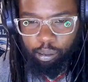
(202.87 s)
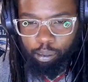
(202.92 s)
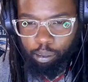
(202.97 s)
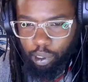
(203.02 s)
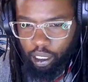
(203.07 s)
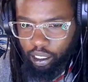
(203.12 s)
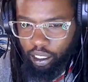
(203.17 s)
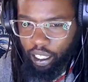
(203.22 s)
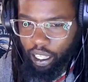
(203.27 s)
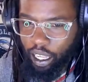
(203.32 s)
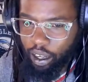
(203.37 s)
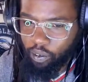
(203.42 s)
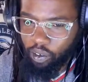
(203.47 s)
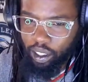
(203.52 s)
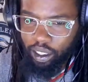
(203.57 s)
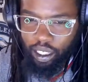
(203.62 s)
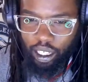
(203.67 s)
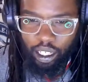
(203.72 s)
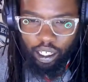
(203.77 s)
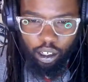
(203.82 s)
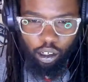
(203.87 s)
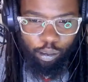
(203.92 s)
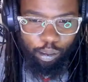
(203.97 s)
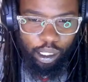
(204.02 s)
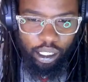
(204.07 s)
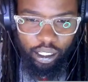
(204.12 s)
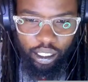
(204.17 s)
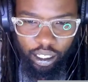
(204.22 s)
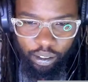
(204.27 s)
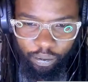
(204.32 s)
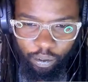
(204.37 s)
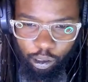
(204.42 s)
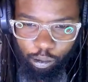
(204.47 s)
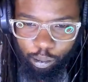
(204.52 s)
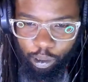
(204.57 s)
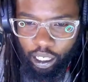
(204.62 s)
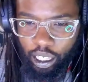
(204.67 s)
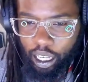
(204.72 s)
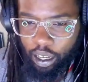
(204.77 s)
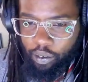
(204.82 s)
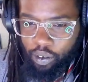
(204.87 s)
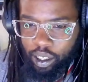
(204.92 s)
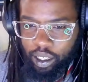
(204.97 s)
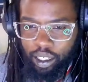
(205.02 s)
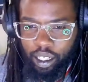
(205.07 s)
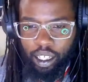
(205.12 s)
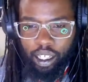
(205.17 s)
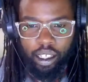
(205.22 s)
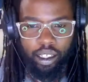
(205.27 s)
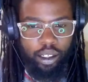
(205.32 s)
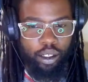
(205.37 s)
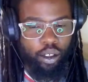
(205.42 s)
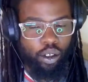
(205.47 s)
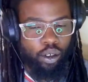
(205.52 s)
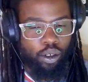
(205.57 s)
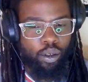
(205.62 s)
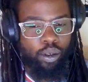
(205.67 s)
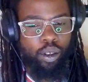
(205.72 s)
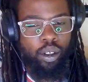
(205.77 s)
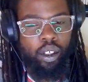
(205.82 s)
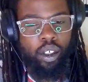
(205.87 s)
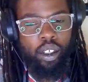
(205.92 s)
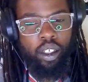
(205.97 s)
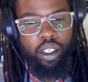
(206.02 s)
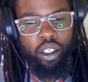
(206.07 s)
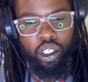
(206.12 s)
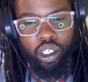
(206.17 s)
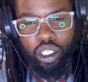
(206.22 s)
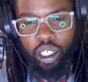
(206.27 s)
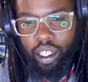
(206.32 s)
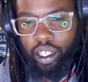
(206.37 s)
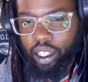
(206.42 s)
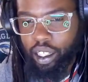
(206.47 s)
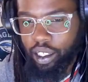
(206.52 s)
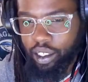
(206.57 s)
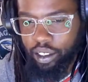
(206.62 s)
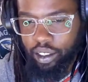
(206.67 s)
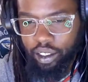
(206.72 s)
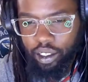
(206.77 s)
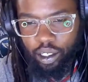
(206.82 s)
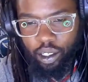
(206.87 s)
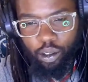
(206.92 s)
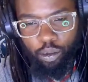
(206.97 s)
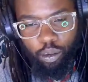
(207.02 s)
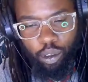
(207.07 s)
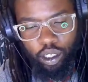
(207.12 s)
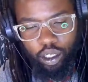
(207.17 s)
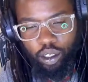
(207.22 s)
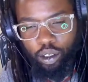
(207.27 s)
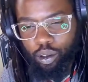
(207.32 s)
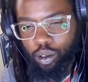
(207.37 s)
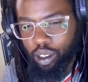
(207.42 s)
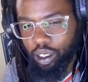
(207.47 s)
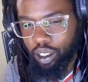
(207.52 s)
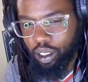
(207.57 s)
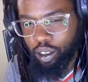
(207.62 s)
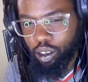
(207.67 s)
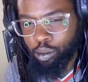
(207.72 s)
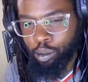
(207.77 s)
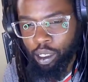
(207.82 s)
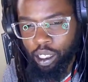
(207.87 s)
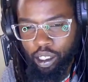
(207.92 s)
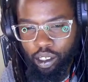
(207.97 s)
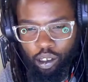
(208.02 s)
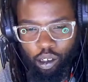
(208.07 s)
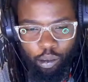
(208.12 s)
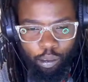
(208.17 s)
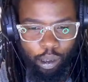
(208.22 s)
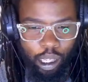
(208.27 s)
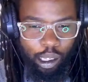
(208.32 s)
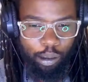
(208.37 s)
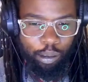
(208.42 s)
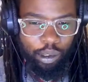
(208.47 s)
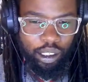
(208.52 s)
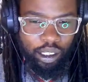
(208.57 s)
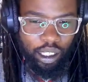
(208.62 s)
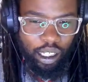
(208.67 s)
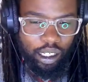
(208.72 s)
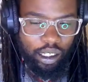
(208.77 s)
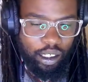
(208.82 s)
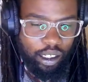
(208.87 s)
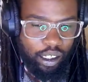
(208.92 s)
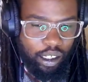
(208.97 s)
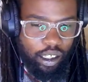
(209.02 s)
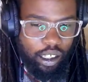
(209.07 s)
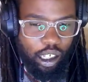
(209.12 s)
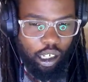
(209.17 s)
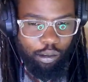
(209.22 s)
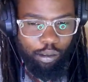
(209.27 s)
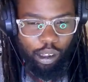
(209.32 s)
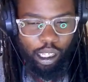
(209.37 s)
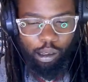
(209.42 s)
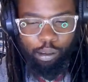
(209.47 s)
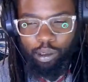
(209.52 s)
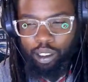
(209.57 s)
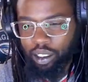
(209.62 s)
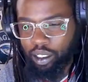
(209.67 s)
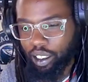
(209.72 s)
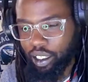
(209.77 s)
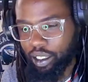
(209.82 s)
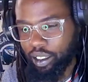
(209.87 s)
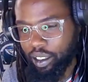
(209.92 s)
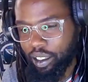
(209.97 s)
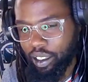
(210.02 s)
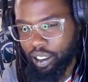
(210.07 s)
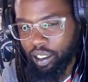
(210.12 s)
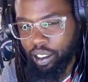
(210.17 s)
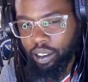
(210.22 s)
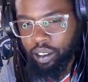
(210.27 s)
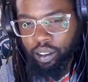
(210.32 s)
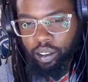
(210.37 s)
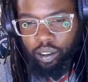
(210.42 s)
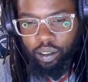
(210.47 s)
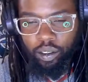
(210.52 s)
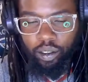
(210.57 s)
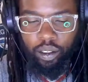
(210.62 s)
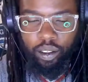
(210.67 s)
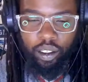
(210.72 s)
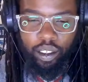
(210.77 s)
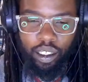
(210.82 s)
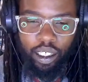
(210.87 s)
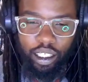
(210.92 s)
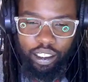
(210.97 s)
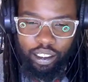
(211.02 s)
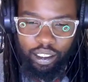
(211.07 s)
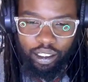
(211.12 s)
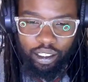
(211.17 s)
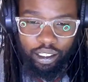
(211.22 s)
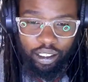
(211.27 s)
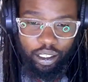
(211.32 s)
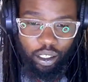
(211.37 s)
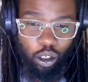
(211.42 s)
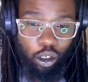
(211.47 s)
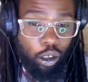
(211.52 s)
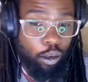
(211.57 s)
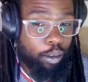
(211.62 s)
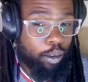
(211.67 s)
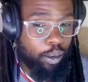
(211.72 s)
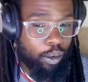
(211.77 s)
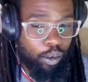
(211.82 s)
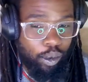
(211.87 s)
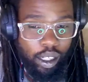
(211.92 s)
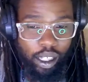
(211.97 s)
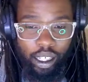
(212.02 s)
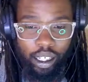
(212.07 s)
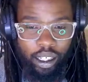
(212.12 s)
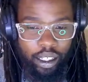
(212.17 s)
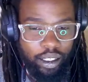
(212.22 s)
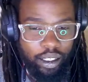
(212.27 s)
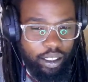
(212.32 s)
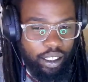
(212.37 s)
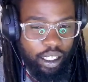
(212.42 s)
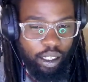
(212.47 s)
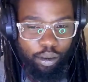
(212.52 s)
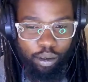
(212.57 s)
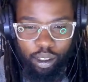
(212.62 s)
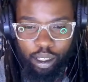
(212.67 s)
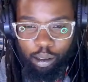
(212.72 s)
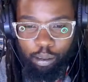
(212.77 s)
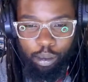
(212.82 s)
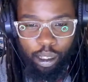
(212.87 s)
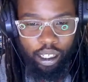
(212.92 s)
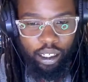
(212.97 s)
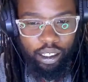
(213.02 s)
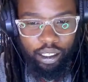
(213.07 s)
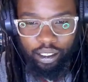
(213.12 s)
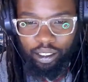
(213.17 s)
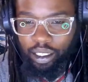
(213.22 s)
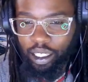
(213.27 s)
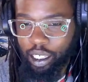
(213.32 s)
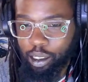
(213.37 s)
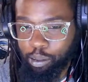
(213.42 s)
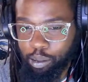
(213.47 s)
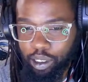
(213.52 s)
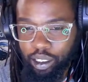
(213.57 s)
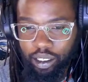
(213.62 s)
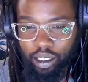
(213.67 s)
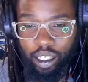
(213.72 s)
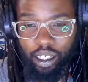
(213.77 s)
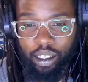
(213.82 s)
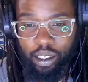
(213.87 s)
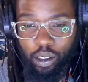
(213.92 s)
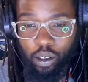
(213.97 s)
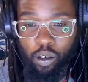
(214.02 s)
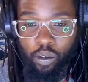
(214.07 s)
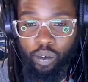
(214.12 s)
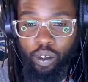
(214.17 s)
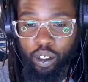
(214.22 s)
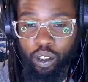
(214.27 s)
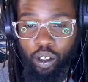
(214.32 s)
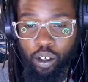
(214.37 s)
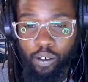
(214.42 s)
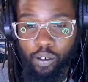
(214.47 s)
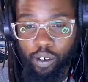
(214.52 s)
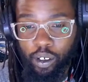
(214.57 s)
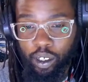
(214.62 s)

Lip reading: But every day going to be different, man. Every day is going to change what's going on, man. You're going to make mistakes here. You're going to make mistakes there. Let's just hope we ain't continuing to make the same mistakes over and over.